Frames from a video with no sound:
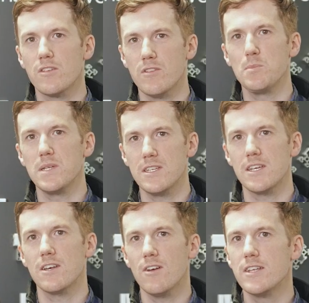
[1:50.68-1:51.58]
of a
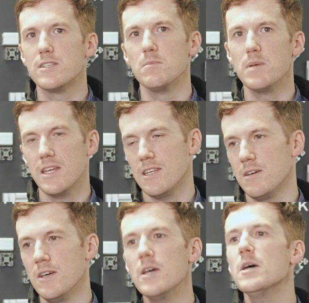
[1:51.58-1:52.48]
particular item. Being able
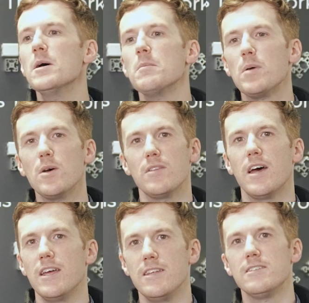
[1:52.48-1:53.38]
to put
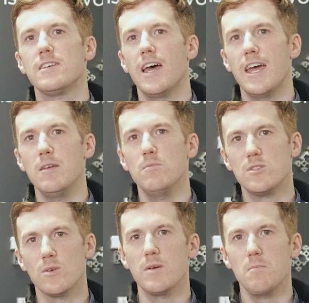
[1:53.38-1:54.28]
that into AIM
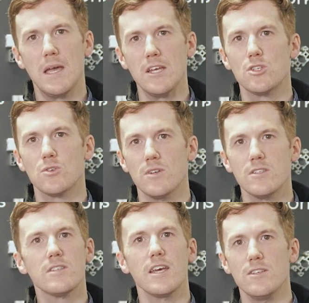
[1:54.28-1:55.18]
so it makes sure it
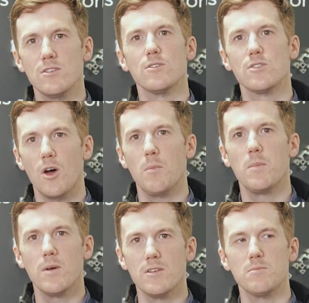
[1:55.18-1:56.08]
stays on top
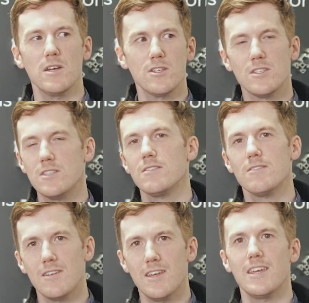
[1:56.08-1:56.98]
as much as
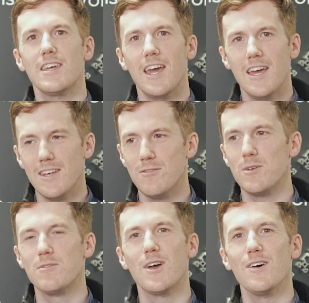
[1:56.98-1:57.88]
it can if
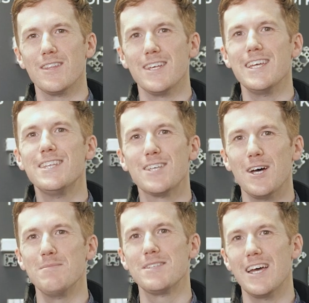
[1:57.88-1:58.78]
we've got the lead
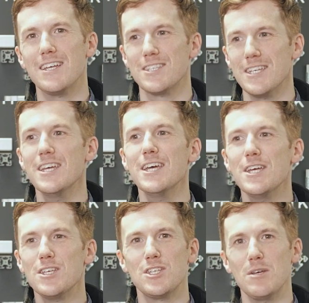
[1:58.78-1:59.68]
time to actually
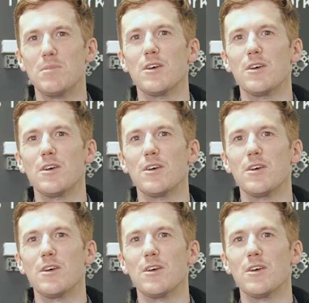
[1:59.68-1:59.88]
ship